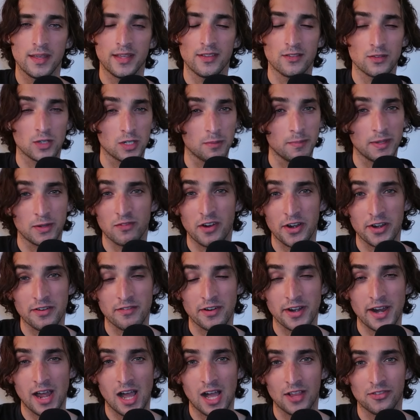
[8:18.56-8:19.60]
it's going to be
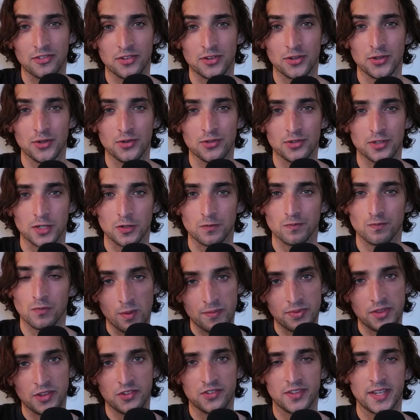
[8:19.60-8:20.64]
very, very hard to do so.
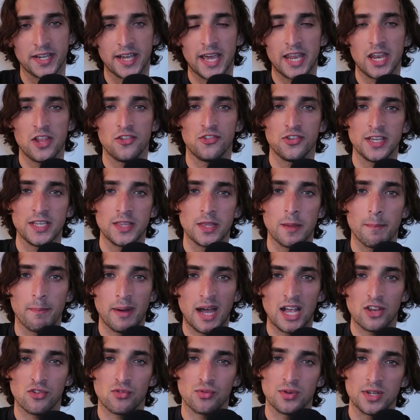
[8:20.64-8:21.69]
With the SigEnergy, the
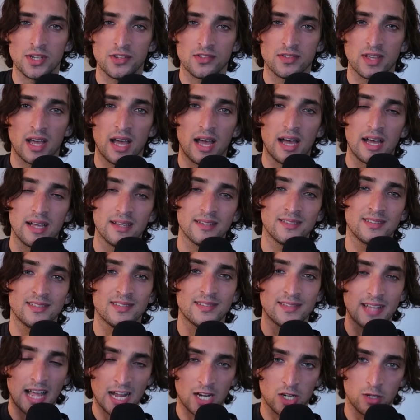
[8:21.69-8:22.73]
batteries are
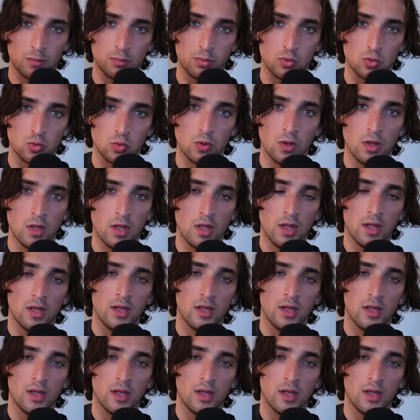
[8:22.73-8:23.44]
stackable